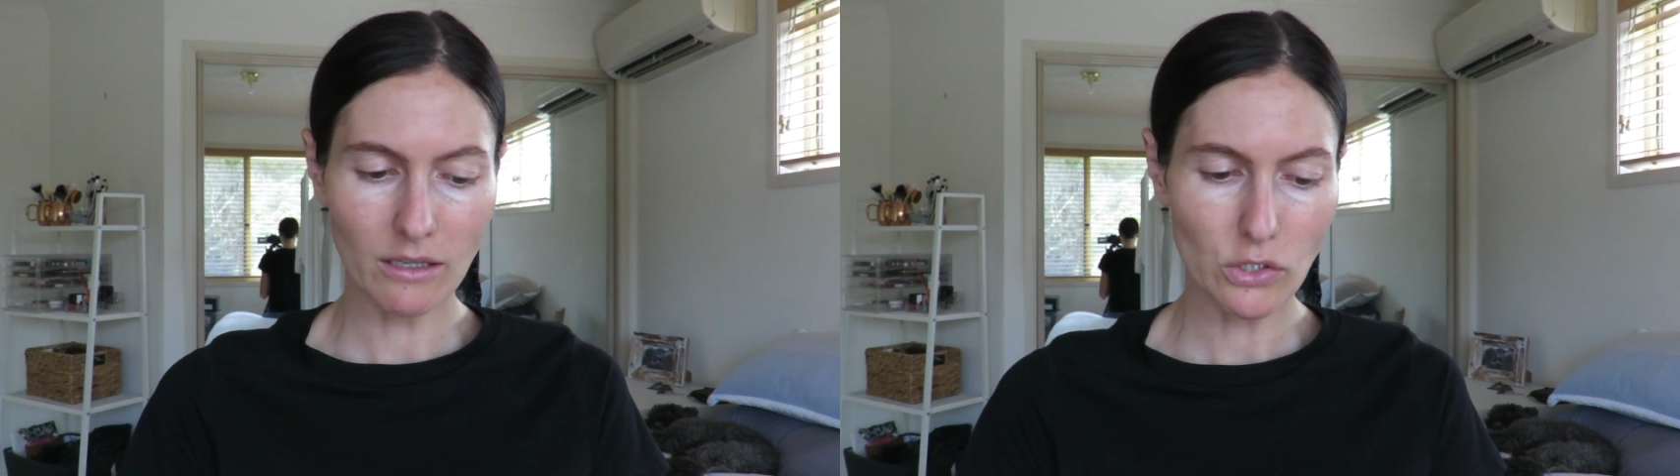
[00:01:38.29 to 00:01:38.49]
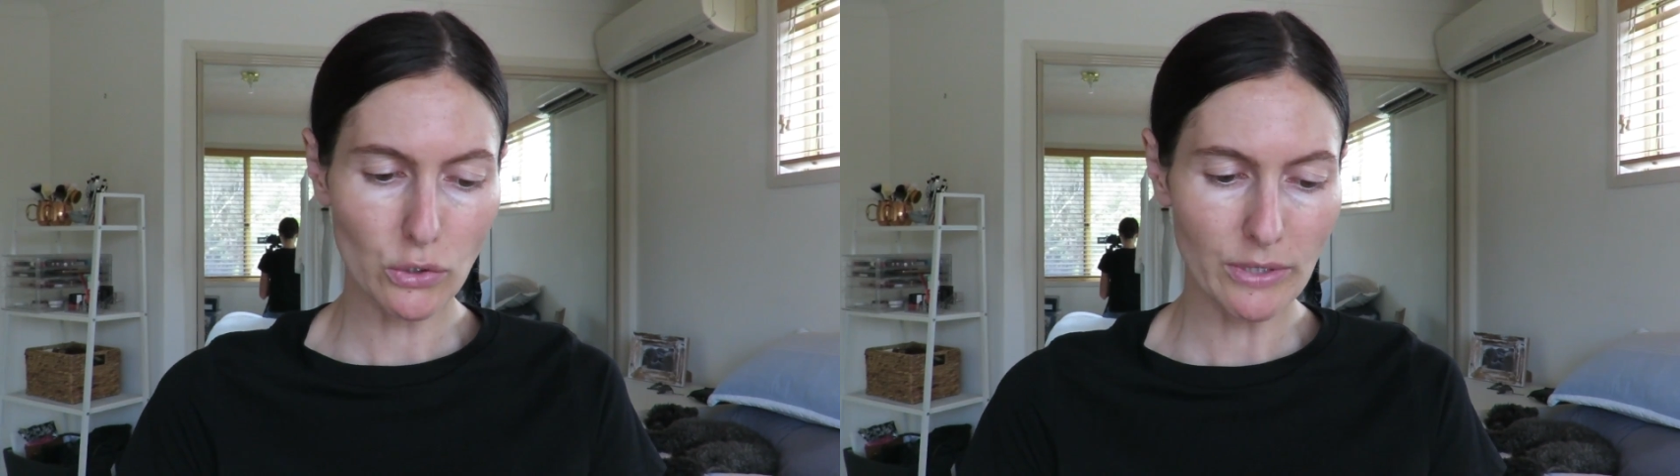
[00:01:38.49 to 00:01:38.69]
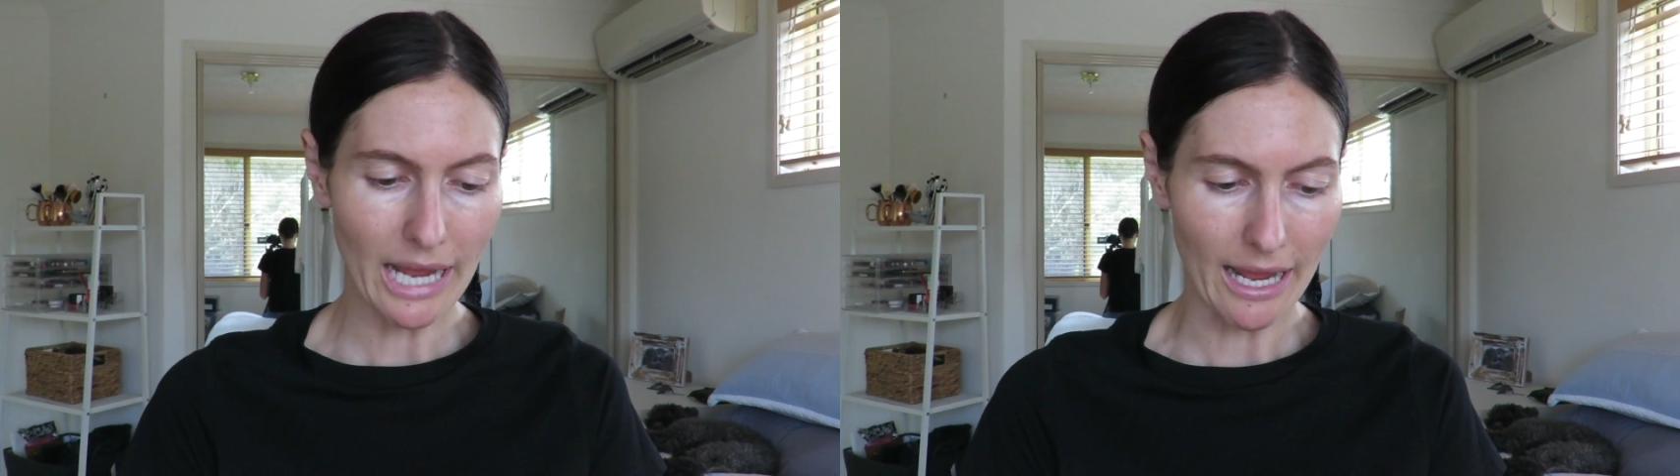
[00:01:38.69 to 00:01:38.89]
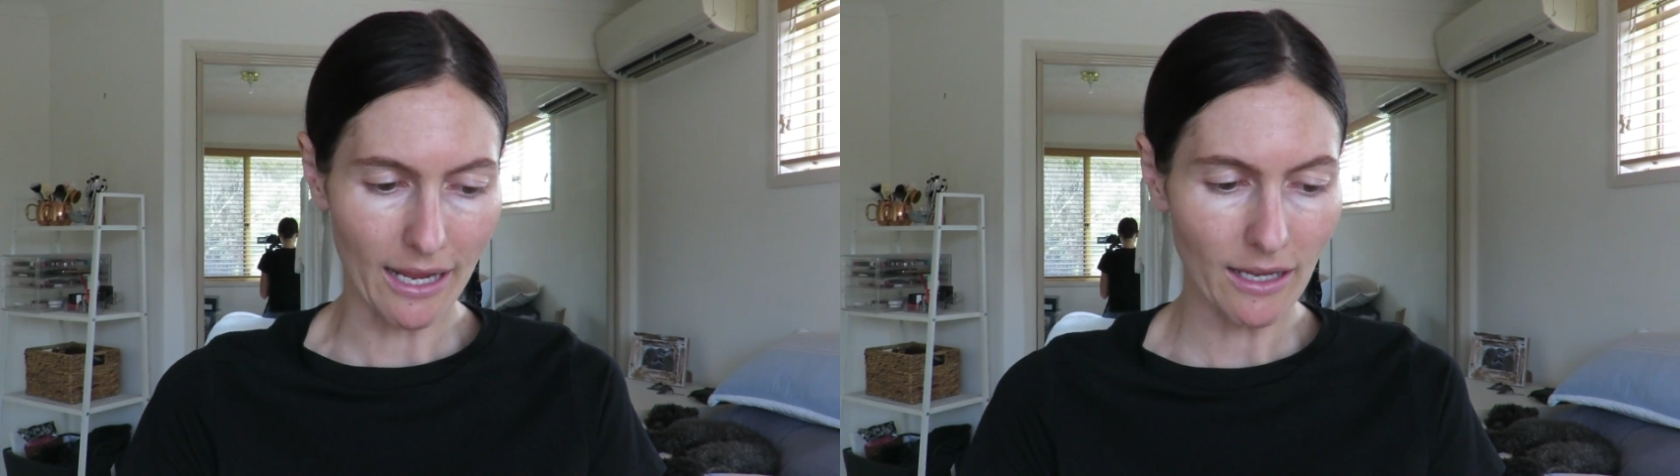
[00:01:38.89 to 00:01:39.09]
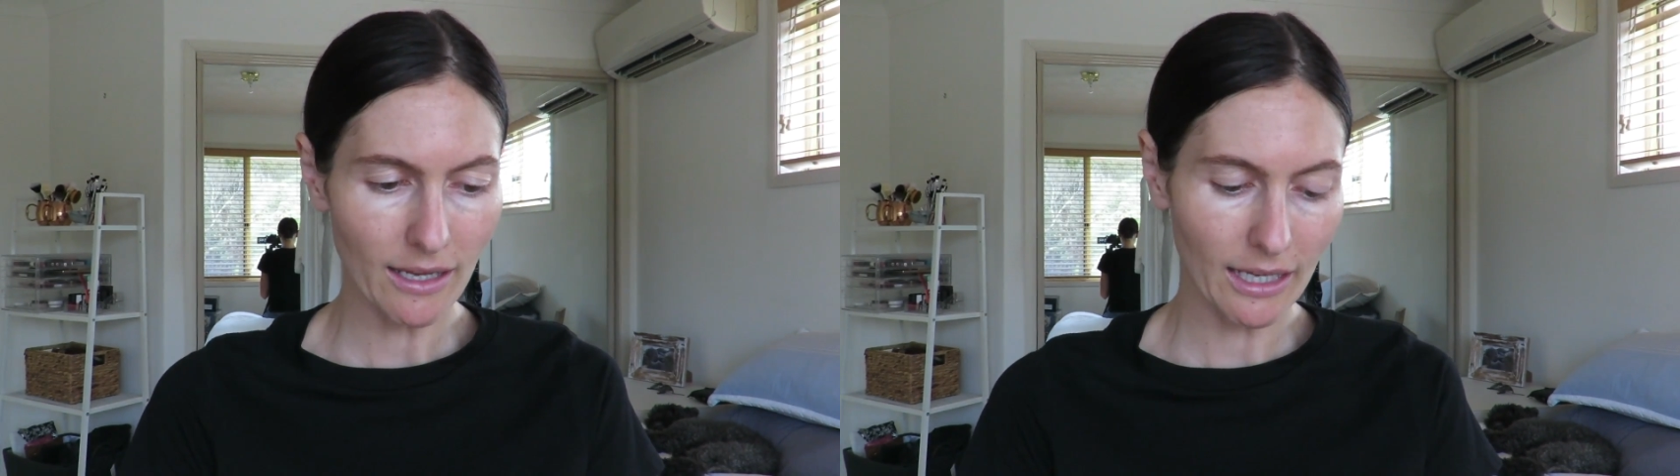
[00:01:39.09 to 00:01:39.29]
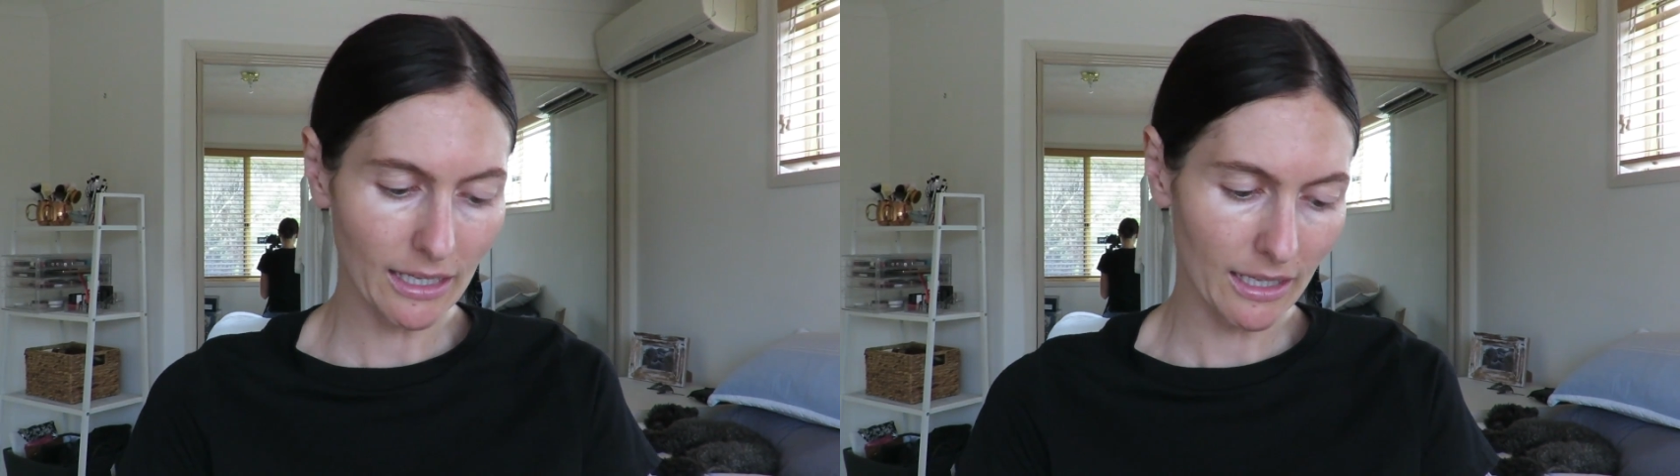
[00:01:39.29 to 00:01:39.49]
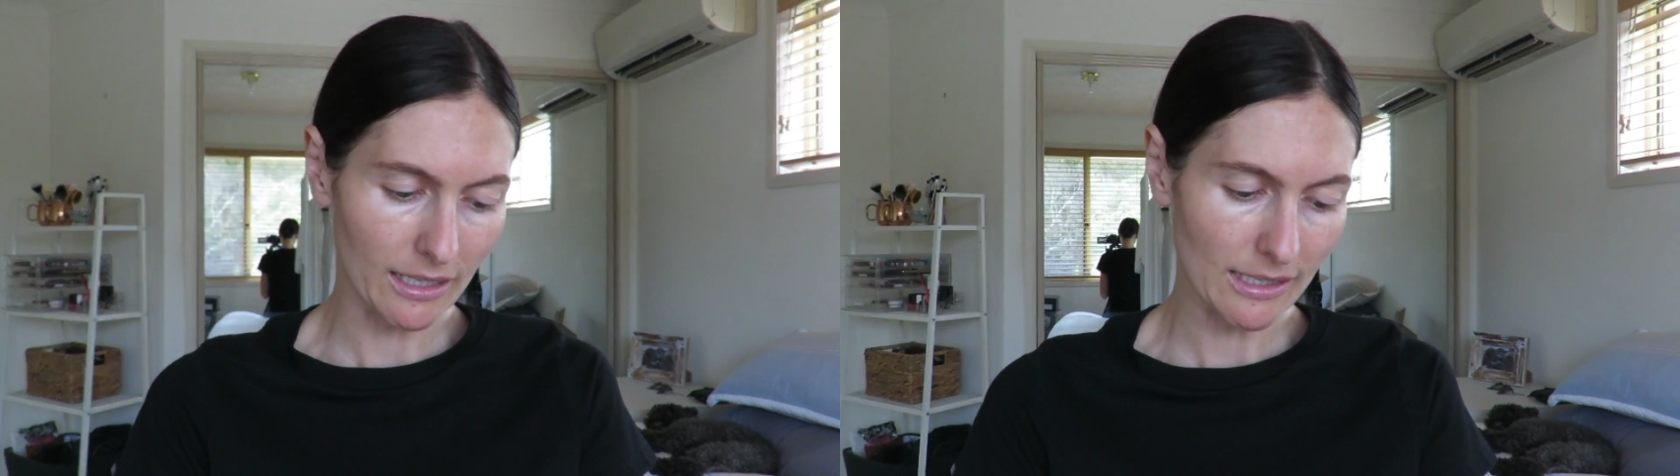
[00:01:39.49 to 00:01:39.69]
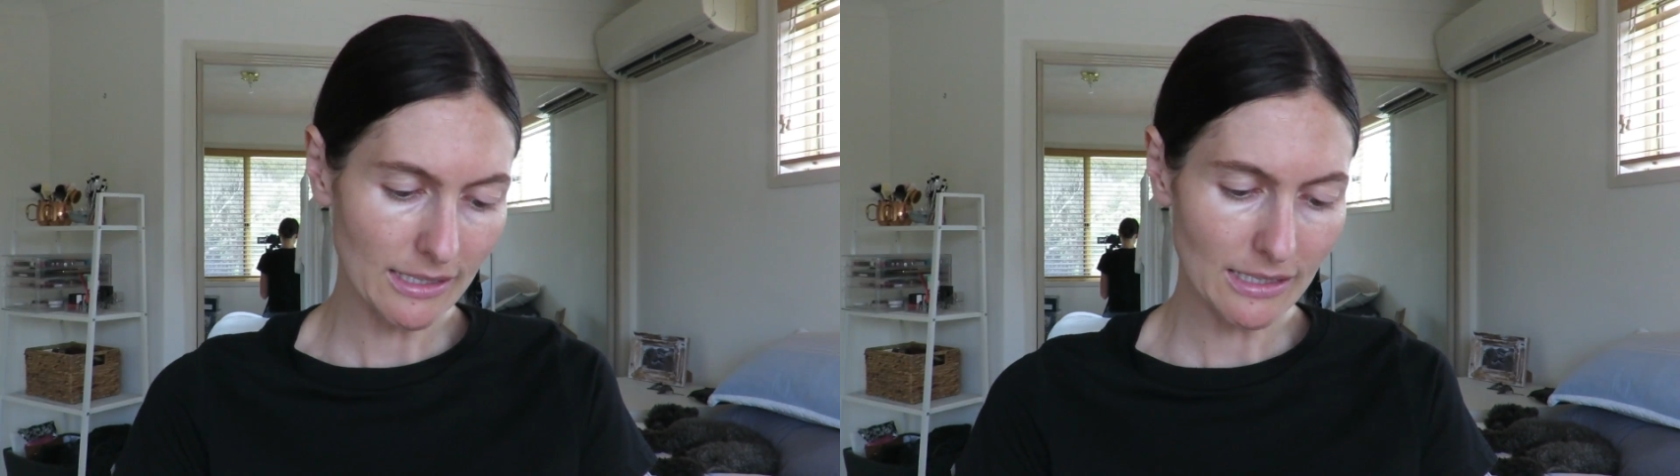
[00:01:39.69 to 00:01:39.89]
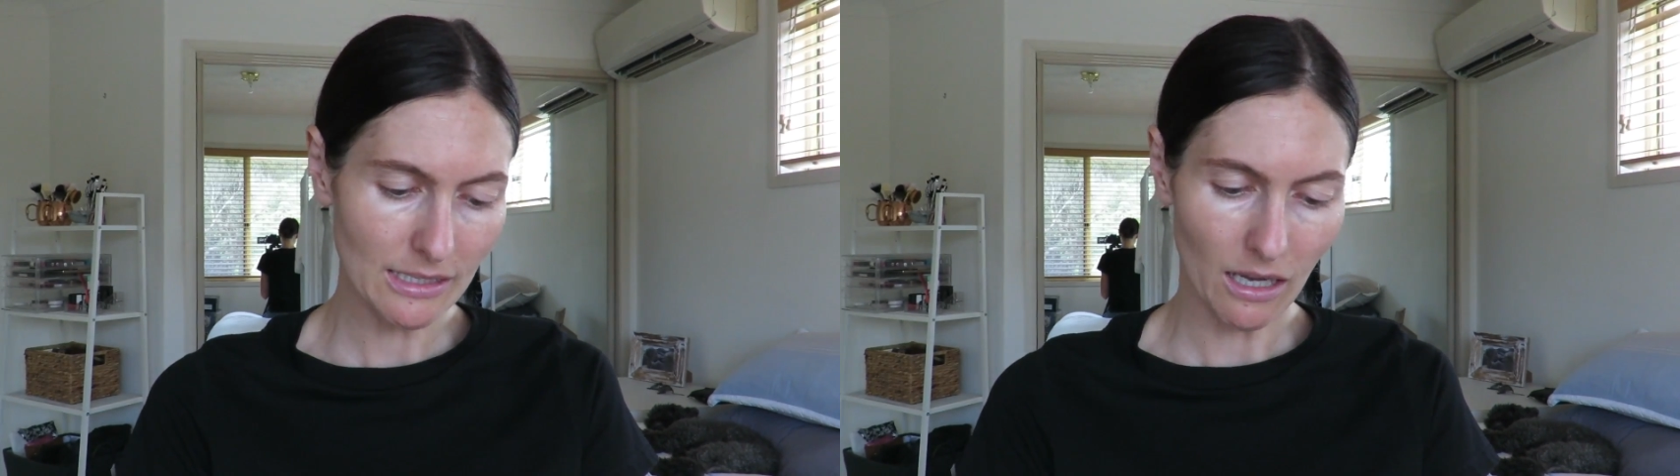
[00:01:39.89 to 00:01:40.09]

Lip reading: today is,